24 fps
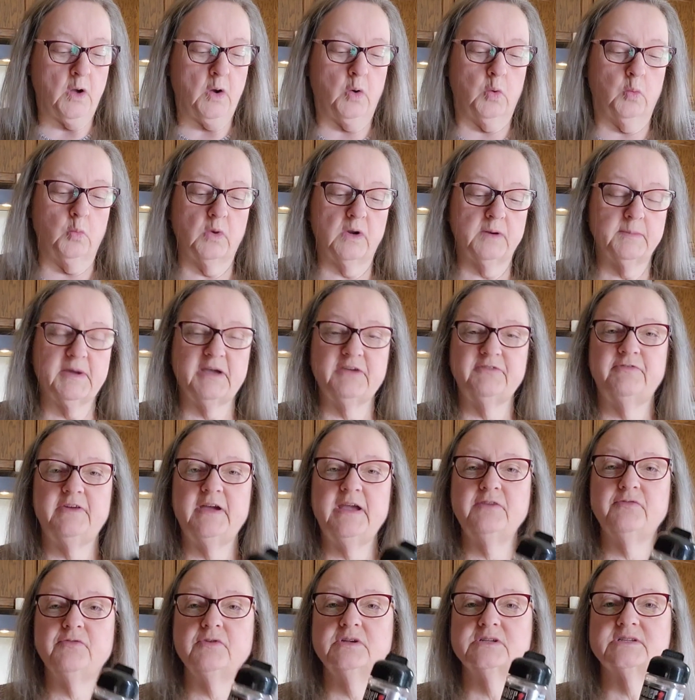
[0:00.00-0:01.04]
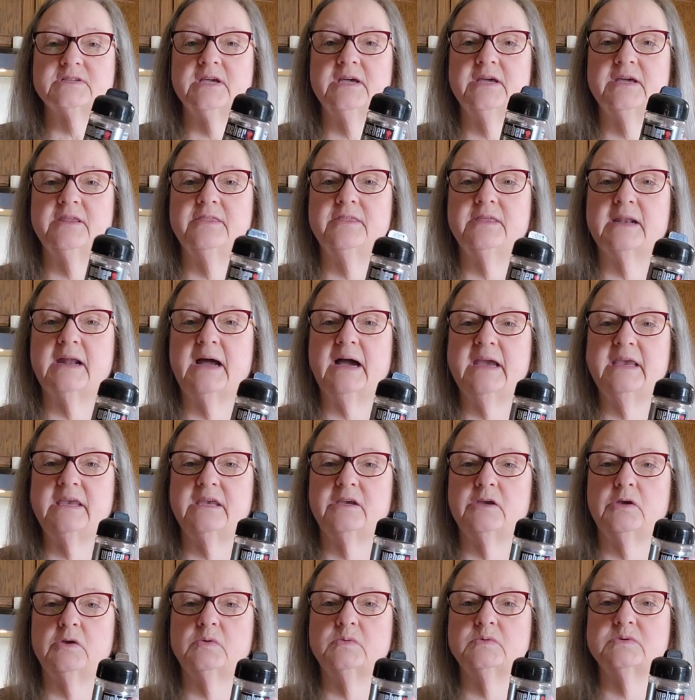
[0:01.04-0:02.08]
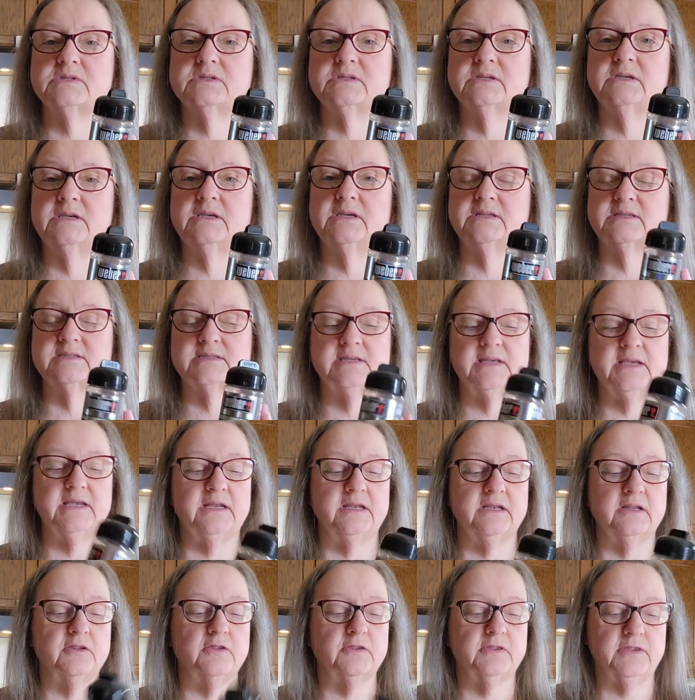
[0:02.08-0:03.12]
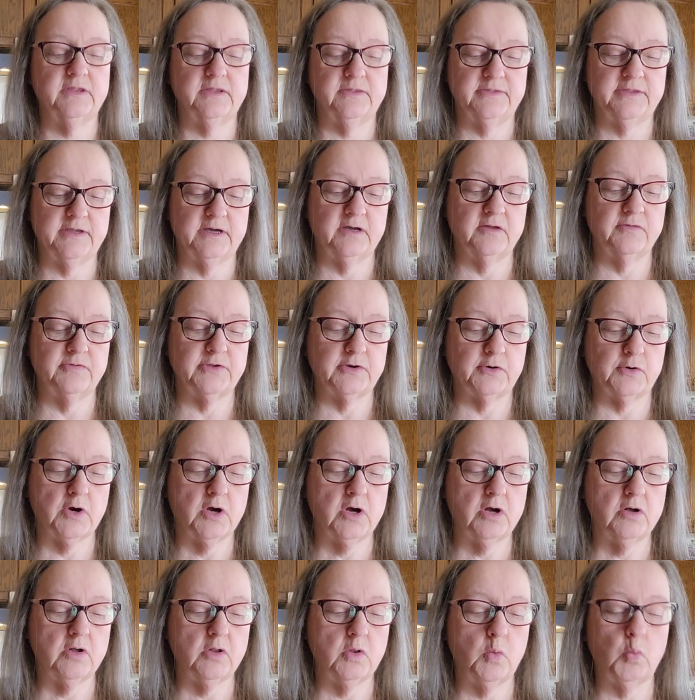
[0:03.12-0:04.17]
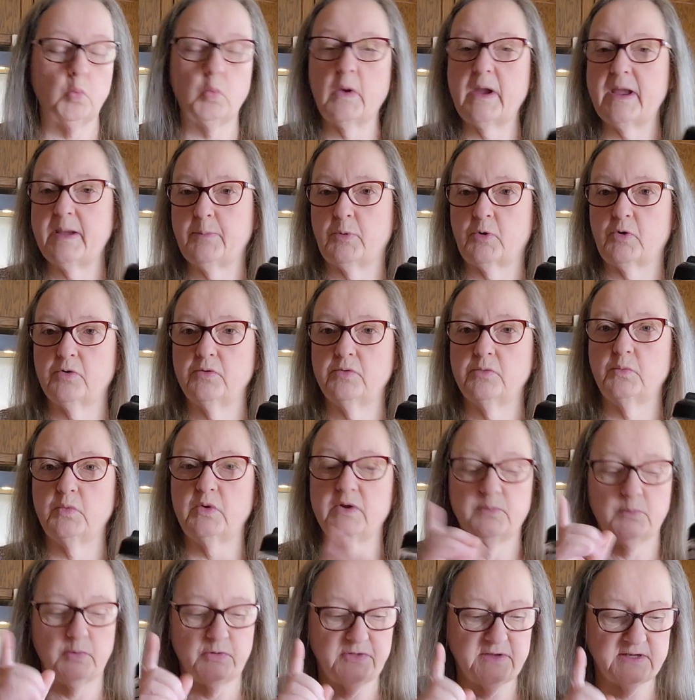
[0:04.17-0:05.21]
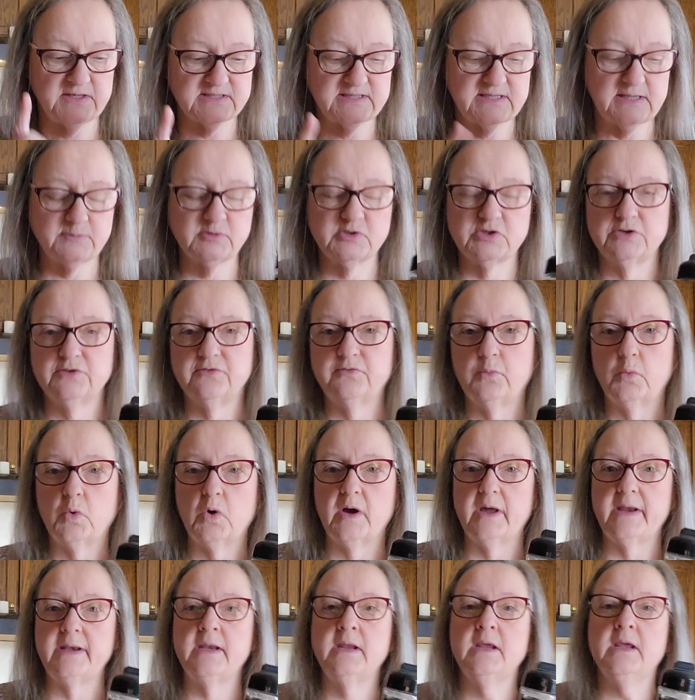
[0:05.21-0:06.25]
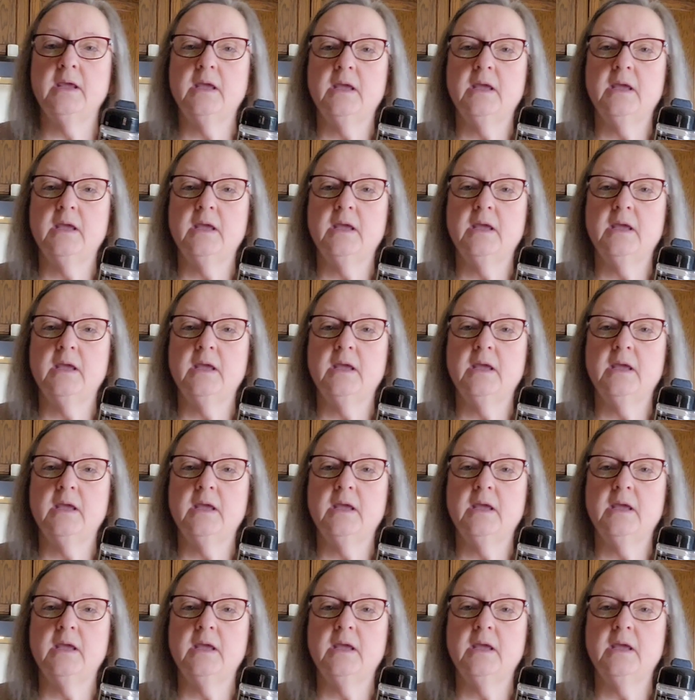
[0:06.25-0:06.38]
One of my favorites that I use is they're all Weber, with the exception of one.